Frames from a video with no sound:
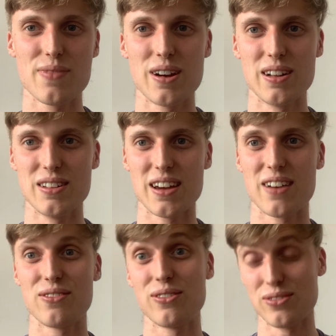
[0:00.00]
and I
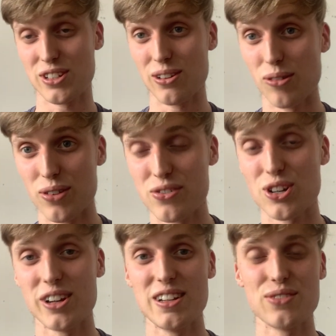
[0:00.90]
have obviously a lot of
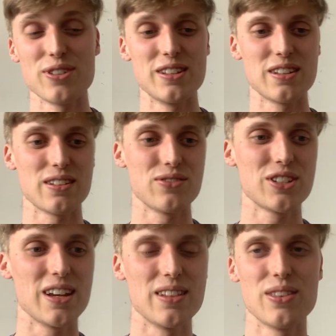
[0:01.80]
Chinese friends, as I've
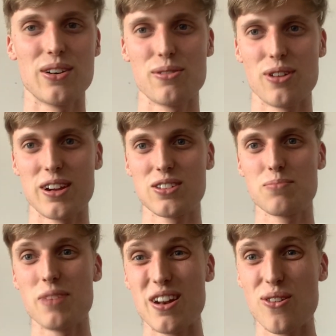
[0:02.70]
said, that I would like
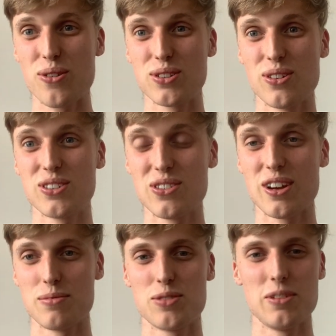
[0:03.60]
spend lots and lots of
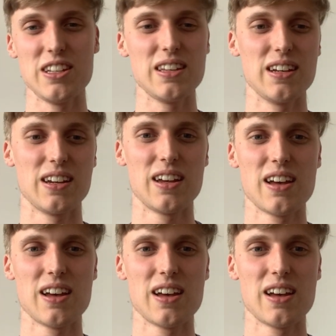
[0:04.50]
time speaking,